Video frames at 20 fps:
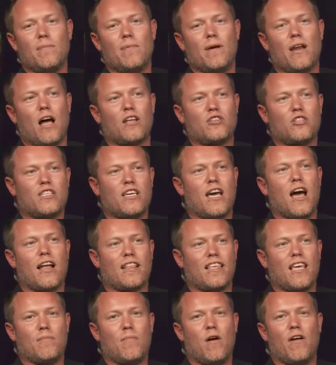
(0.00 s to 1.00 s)
but I just can't
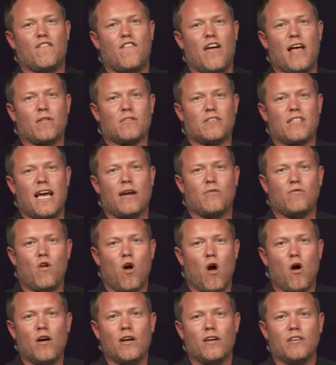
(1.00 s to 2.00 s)
get my vowels that
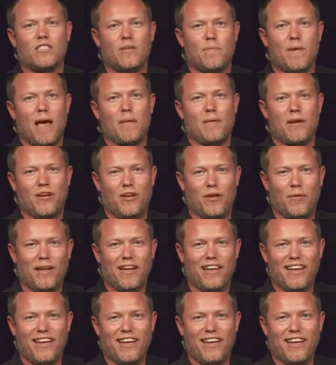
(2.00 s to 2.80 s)
wrong to be able to do it.